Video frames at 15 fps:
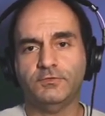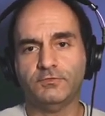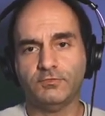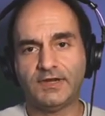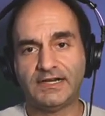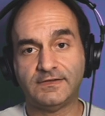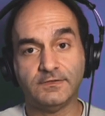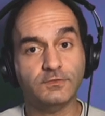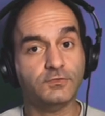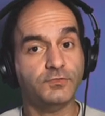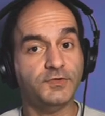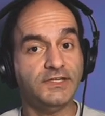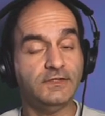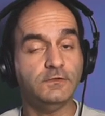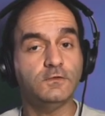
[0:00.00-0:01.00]
directed
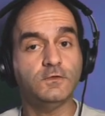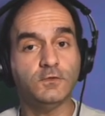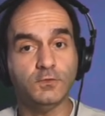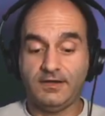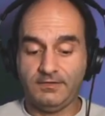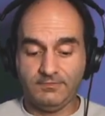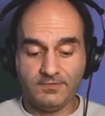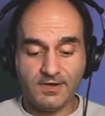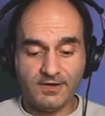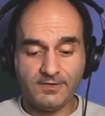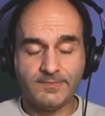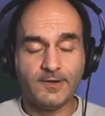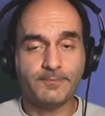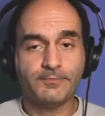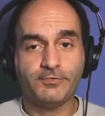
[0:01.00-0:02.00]
Creed 2. Talk
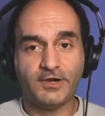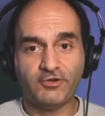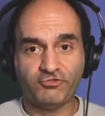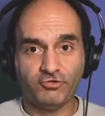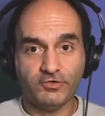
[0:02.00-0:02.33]
about pressure.